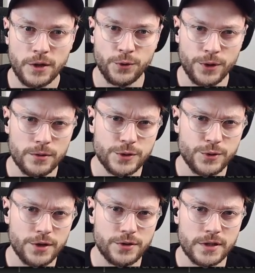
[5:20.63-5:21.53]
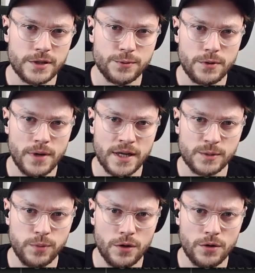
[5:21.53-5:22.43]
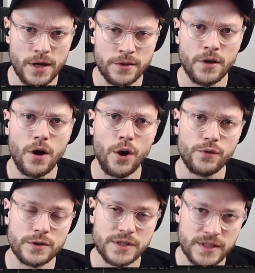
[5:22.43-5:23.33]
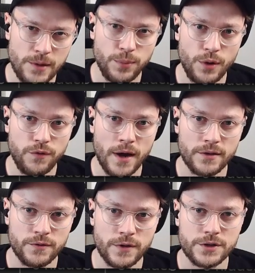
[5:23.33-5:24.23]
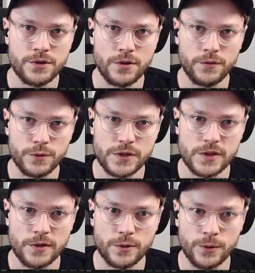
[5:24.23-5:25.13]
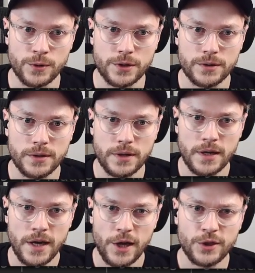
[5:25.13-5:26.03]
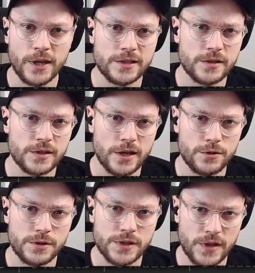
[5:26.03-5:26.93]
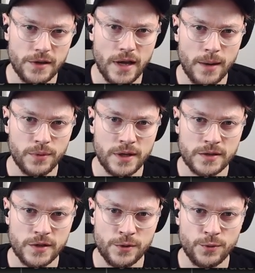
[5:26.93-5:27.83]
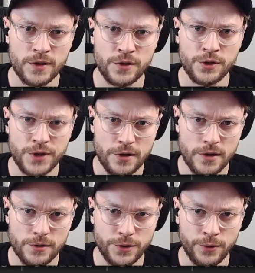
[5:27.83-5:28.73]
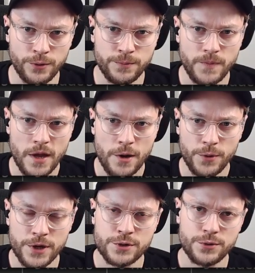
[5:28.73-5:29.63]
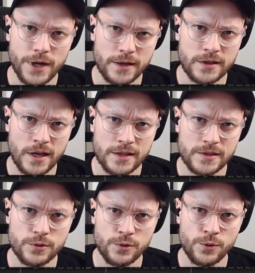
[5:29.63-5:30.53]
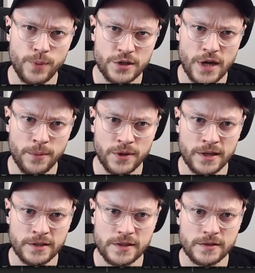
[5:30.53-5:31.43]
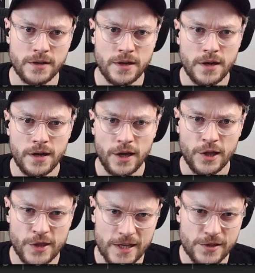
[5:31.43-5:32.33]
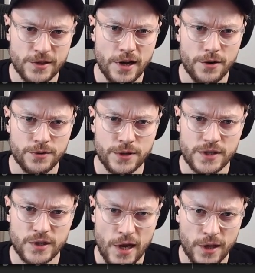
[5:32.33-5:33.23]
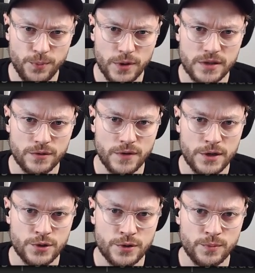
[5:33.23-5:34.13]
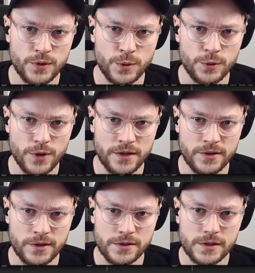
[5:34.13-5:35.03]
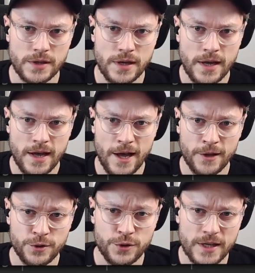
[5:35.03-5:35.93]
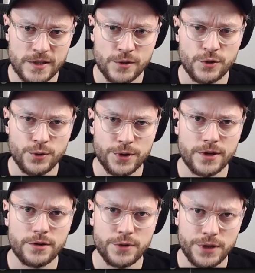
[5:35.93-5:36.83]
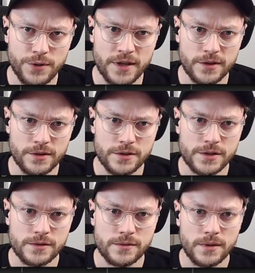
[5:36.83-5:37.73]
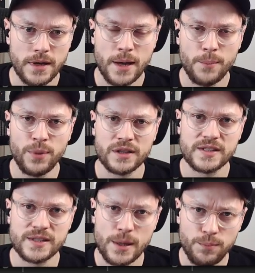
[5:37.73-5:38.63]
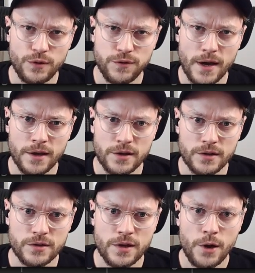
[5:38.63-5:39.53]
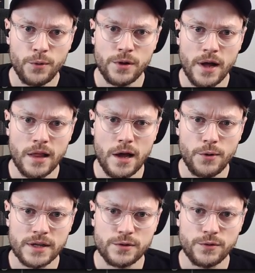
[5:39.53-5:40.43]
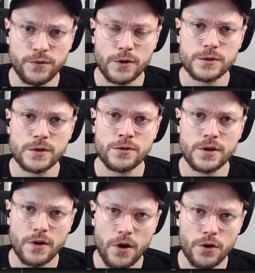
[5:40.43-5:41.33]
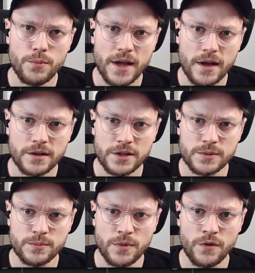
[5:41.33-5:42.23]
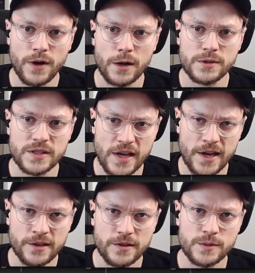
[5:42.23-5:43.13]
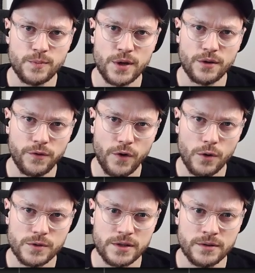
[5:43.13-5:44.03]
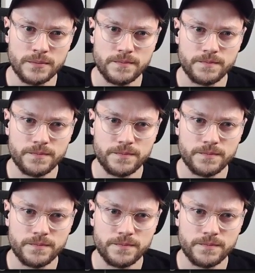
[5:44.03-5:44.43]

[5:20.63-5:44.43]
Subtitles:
To illustrate this, we'll explore an oversimplified version of useState hook. It doesn't schedule state updates into an internal queue, which React does to batch updates. It doesn't guarantee state preservation between renders, and it doesn't trigger re-renders. But simplifying it will allow us to focus on the core mechanism of how state is being frozen.